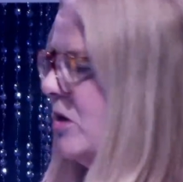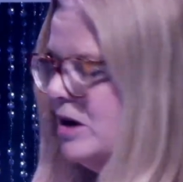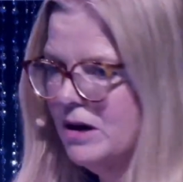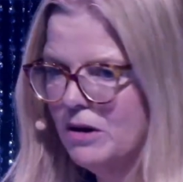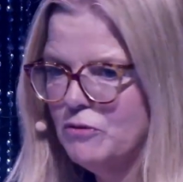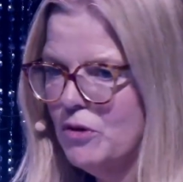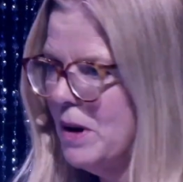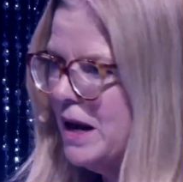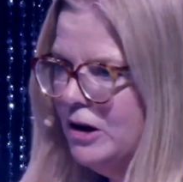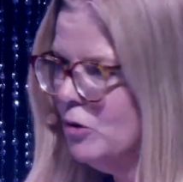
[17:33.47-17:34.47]
They can come from
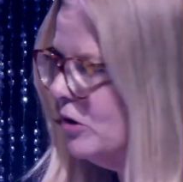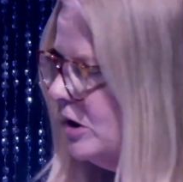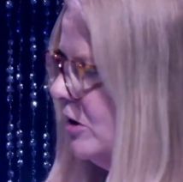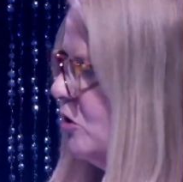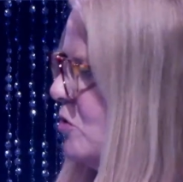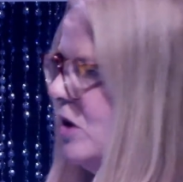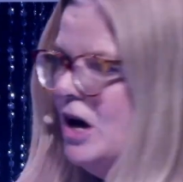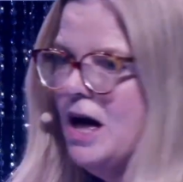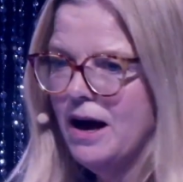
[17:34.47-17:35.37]
any Nordic country,